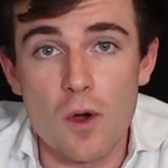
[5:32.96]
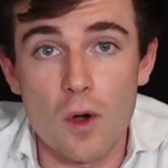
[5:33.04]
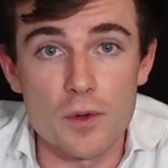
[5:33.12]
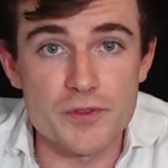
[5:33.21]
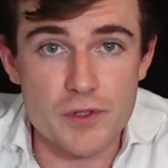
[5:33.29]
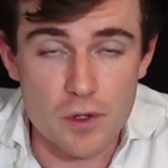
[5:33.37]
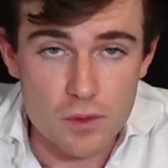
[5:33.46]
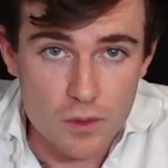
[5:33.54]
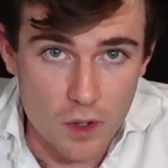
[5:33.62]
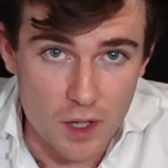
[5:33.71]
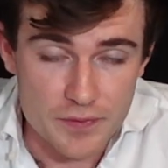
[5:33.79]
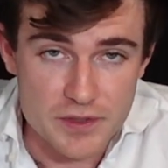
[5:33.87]

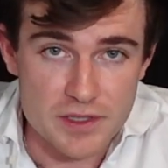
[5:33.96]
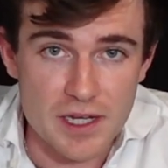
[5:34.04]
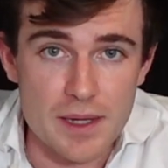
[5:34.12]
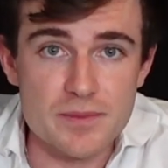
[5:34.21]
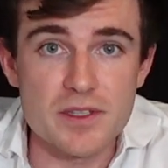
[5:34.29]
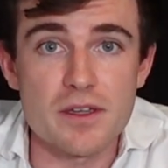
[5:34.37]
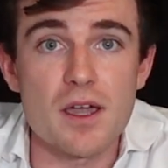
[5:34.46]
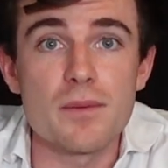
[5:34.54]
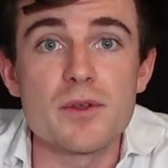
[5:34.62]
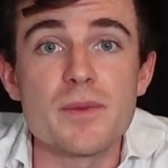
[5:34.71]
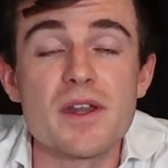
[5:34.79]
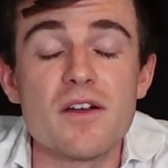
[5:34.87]
also oftentimes the
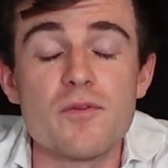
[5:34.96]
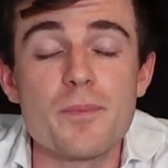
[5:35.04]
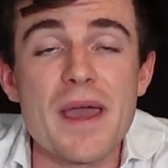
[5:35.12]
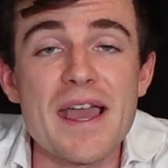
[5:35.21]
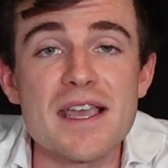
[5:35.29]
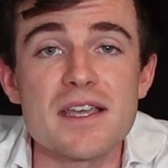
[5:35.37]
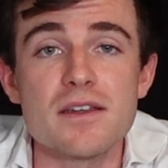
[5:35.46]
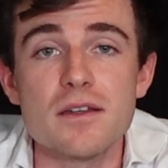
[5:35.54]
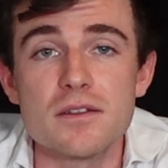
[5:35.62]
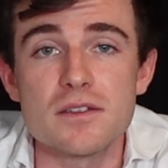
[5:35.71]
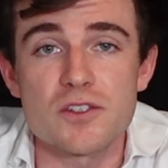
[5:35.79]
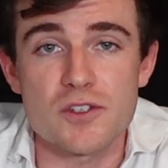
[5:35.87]
accompaniment of
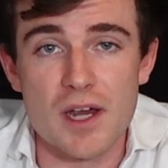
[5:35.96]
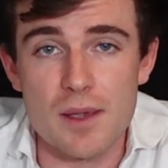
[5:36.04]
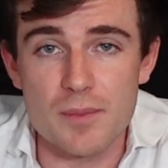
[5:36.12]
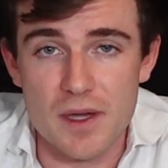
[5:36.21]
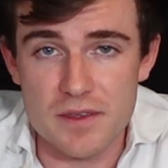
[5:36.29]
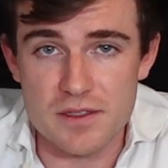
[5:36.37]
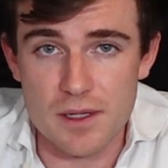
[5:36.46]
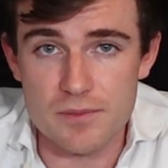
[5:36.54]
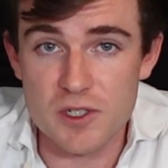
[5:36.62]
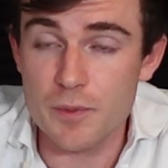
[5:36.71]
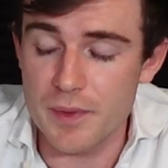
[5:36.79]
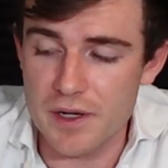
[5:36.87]
pain described by the
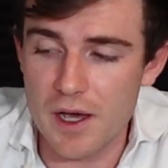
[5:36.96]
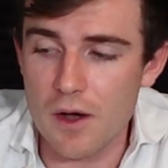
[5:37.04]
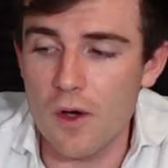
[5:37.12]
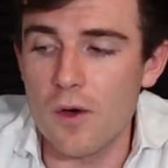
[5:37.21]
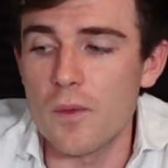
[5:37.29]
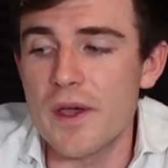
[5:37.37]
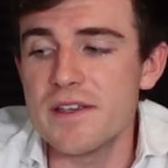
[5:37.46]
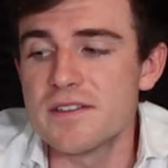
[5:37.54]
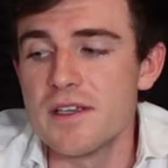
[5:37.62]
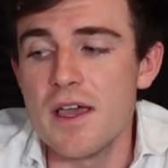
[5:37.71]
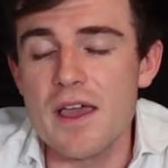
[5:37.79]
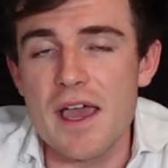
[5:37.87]
subject, but not
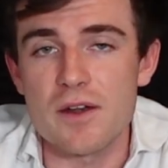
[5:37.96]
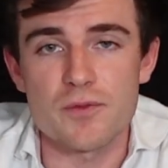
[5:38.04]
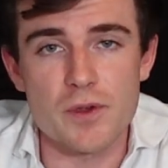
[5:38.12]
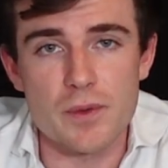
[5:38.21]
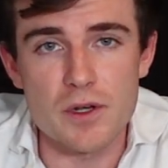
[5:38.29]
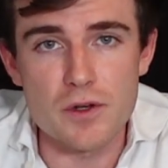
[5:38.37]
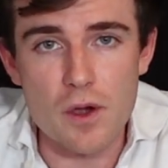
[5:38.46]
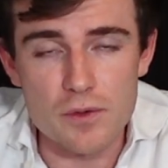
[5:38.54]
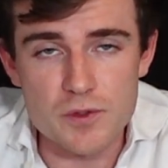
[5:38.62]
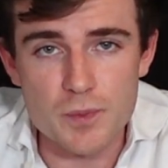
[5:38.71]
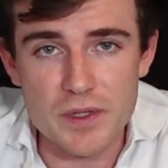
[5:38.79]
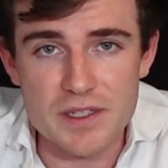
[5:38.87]
always, and frequent
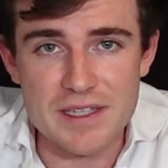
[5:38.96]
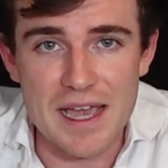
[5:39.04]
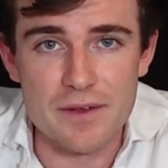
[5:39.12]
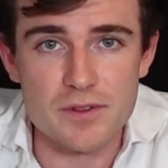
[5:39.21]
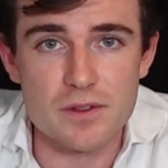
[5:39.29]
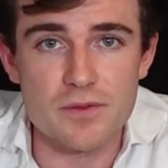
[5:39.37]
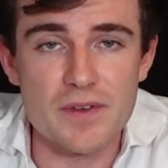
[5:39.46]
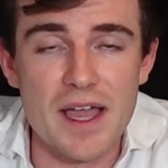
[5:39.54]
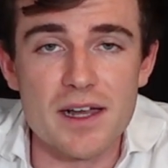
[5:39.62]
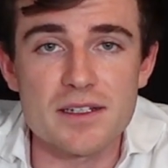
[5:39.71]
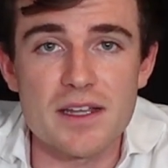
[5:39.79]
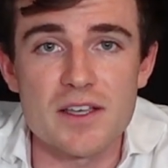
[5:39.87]
nosebleeds after the
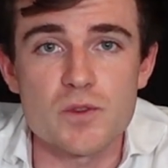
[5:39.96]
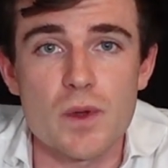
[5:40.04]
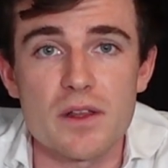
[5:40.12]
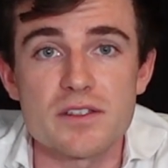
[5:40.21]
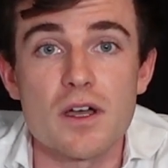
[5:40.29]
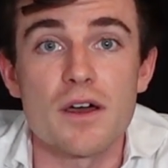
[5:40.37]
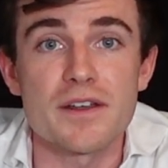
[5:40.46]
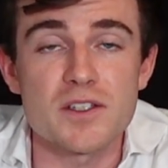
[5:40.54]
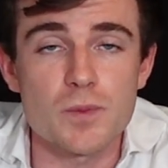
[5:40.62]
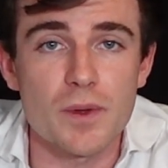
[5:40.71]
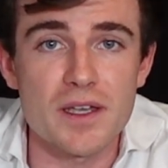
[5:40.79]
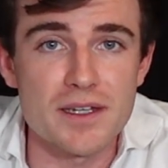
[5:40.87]
fact, as well as
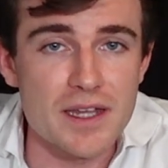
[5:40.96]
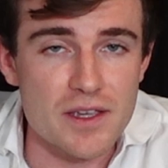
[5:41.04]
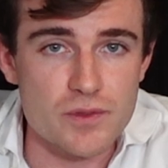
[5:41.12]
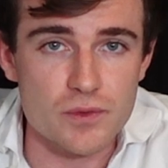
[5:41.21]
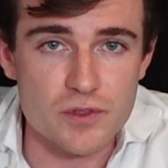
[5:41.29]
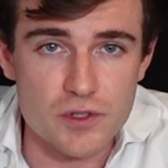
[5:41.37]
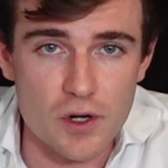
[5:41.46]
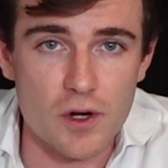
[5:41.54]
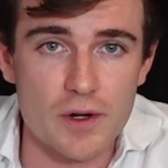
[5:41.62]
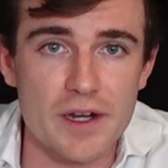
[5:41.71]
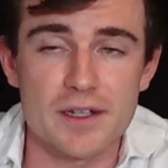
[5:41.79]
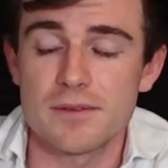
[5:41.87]
unexplained nasal
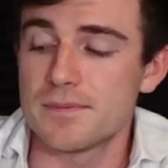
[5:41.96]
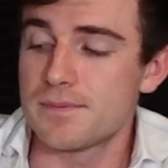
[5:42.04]
scarring.